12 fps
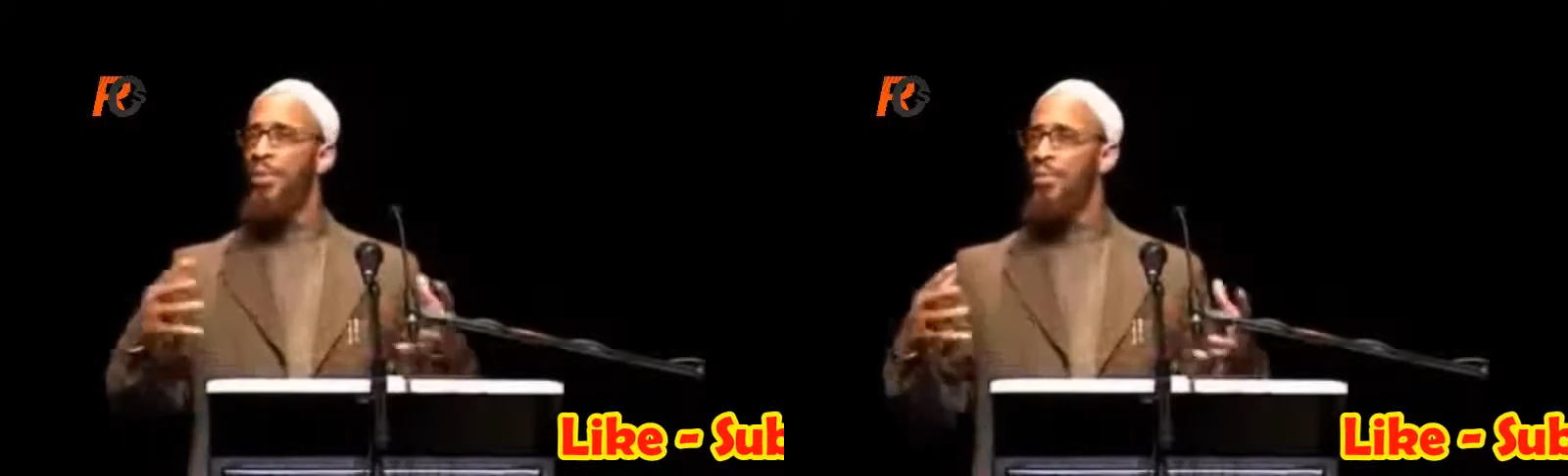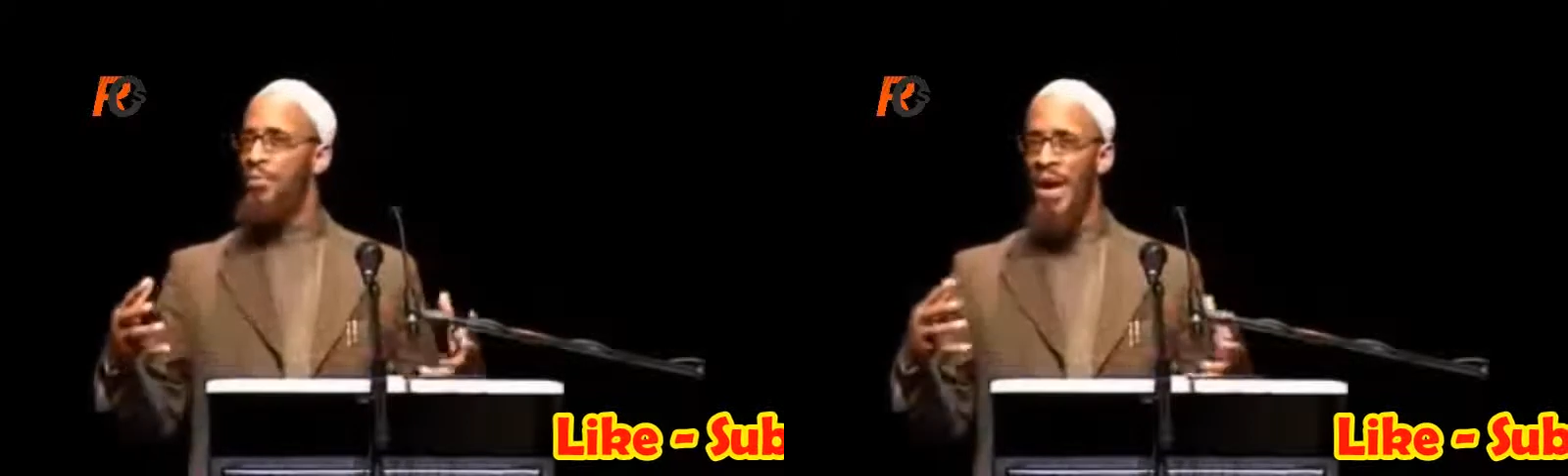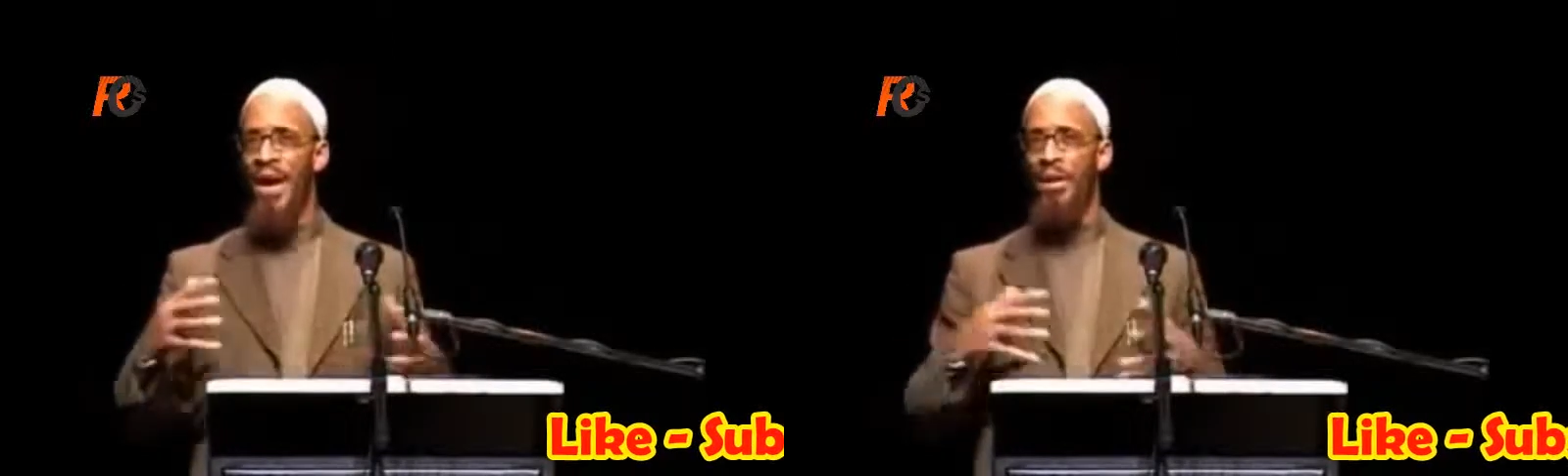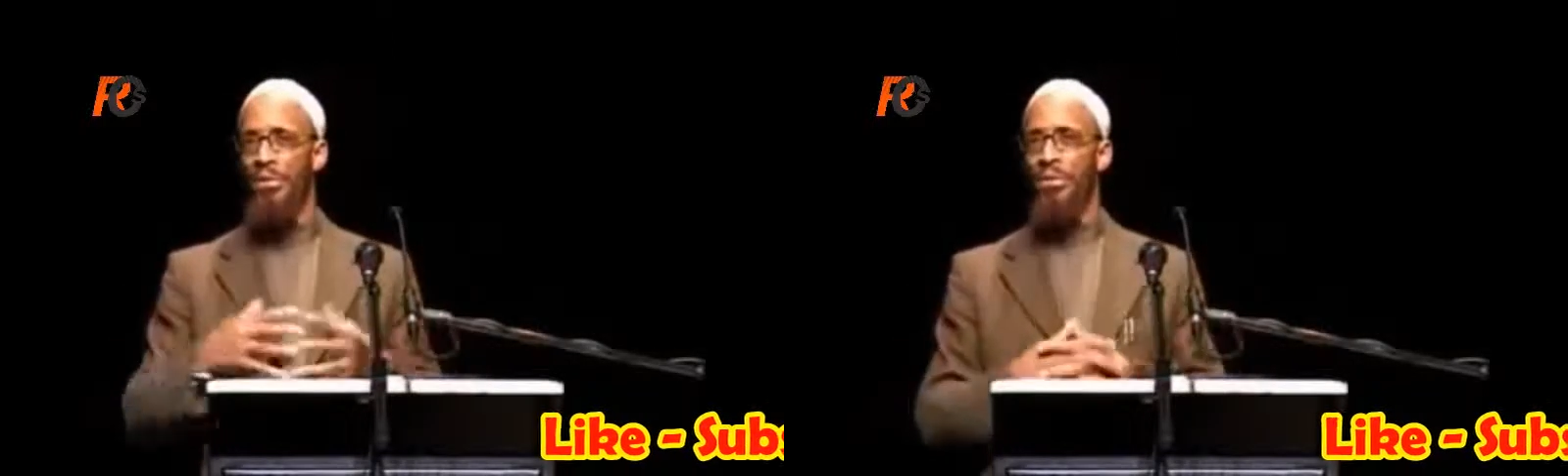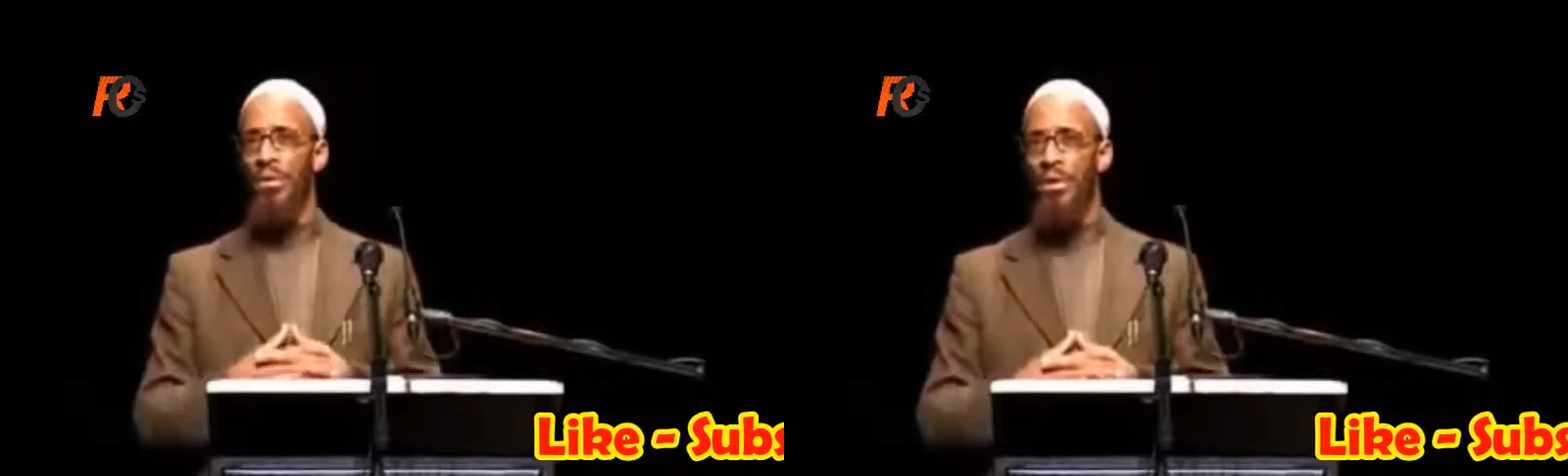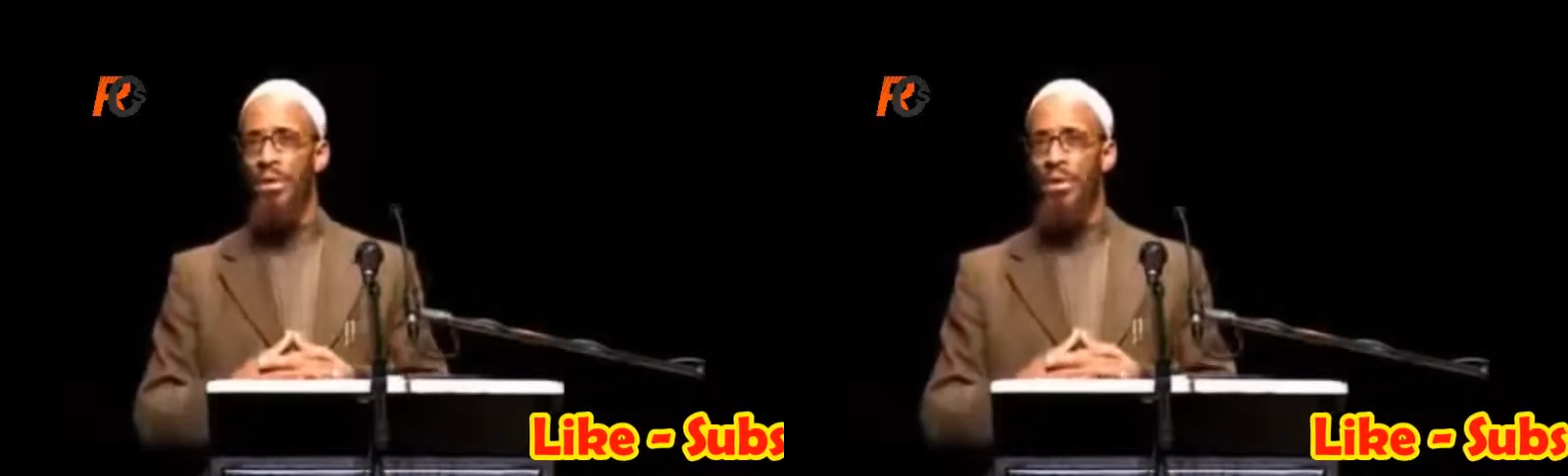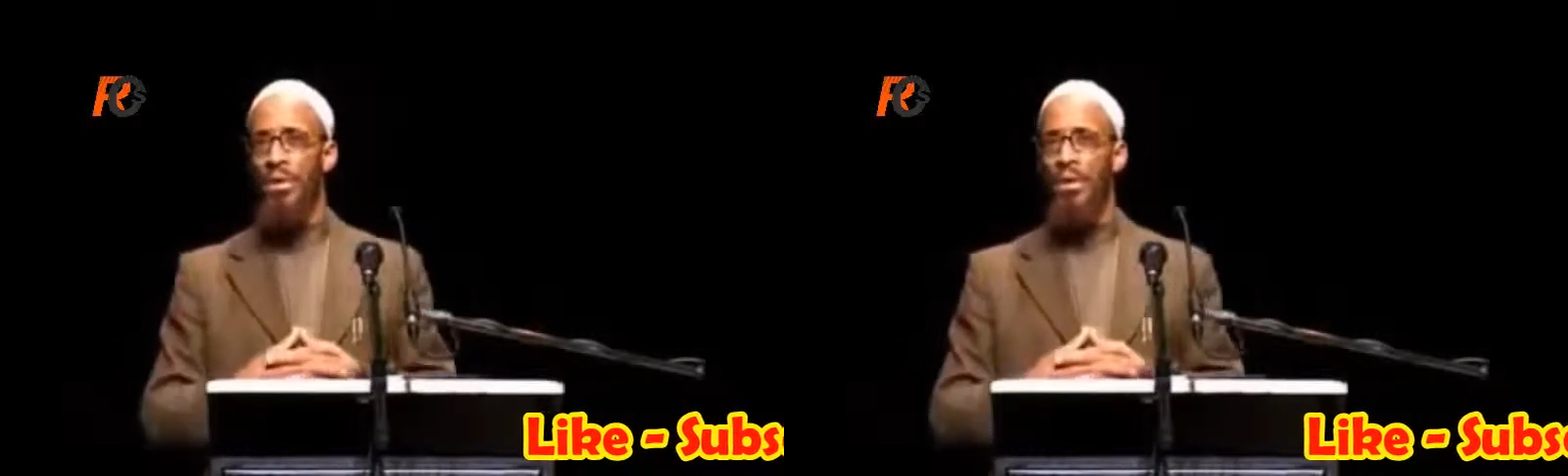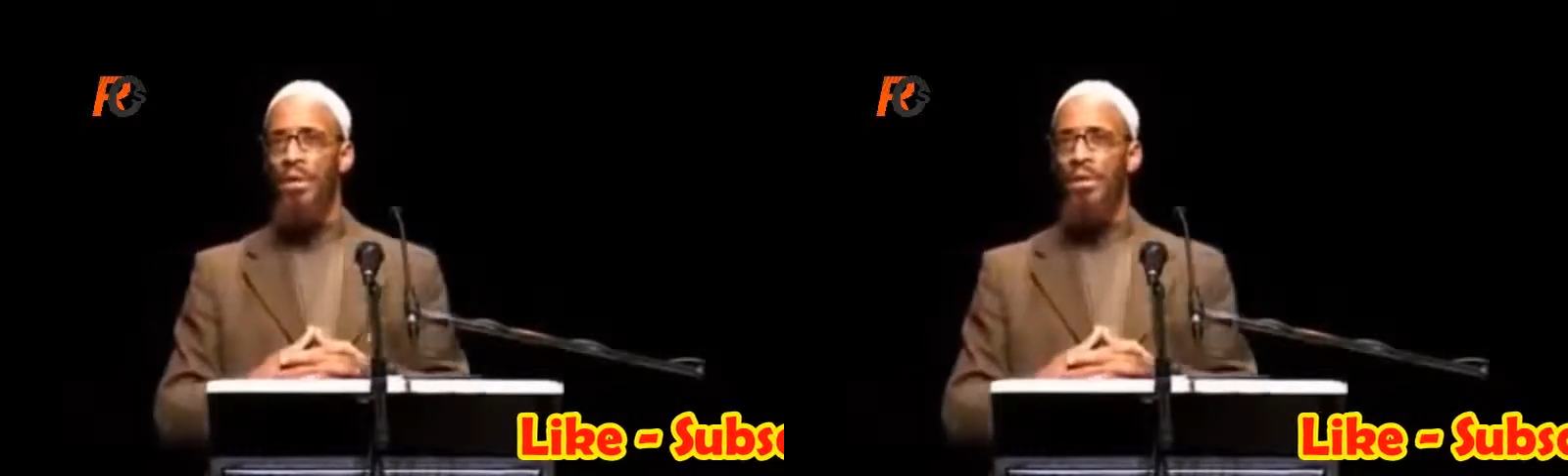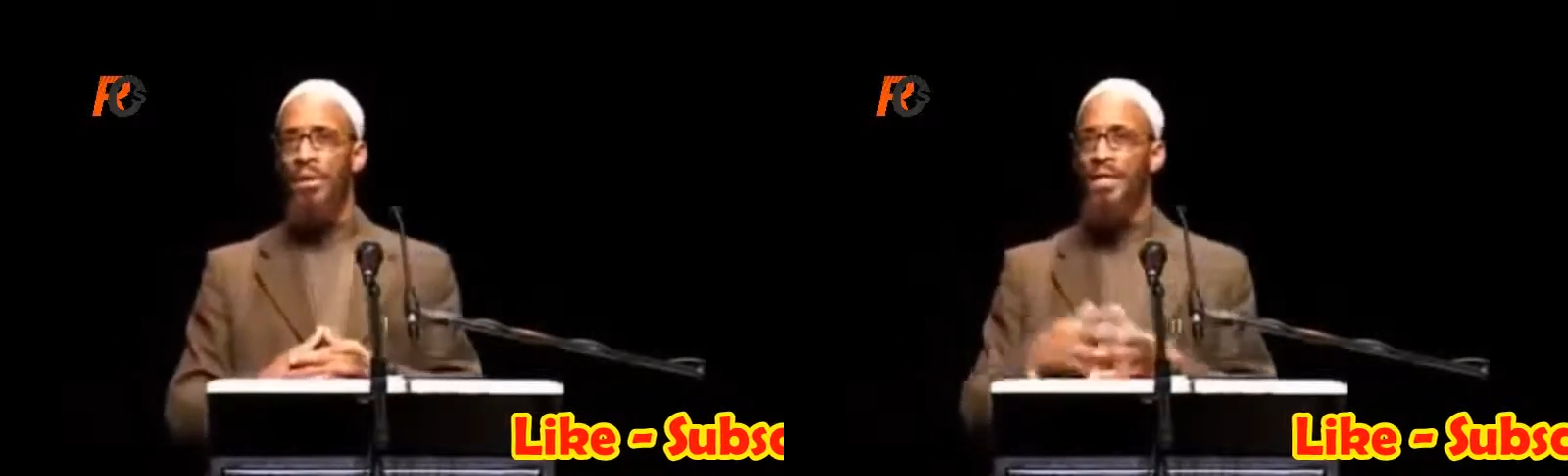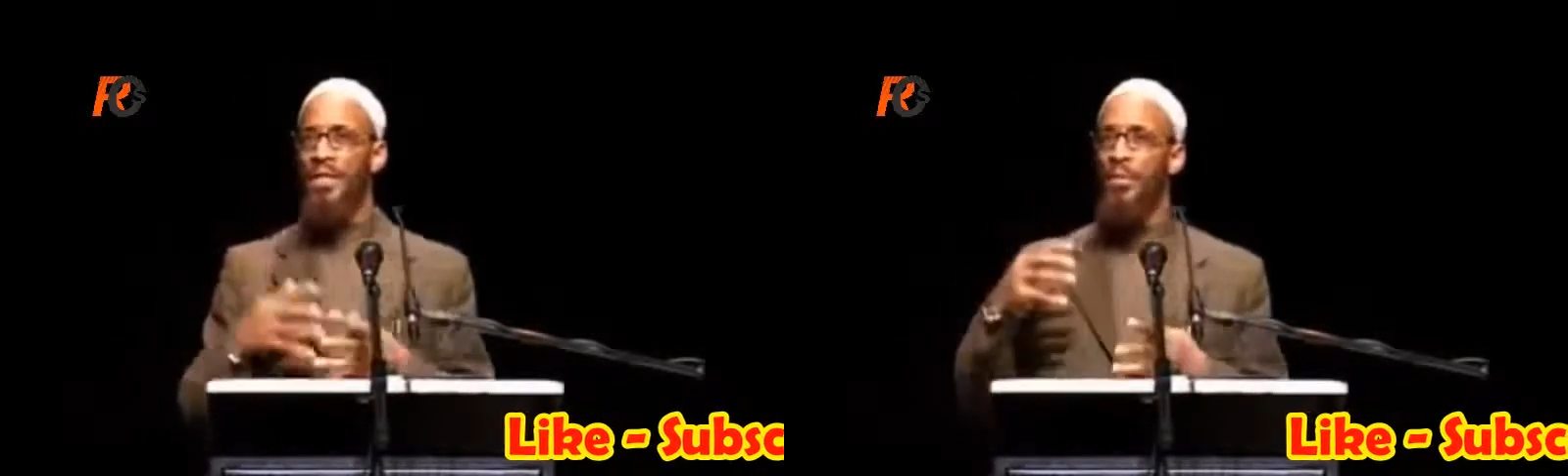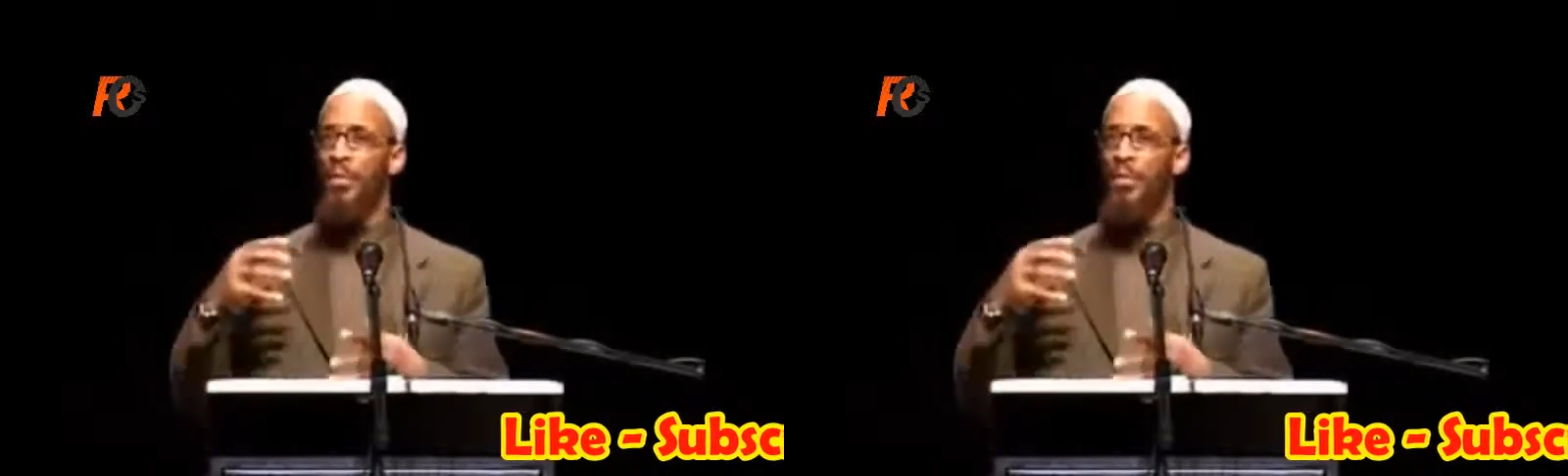that's profound. That's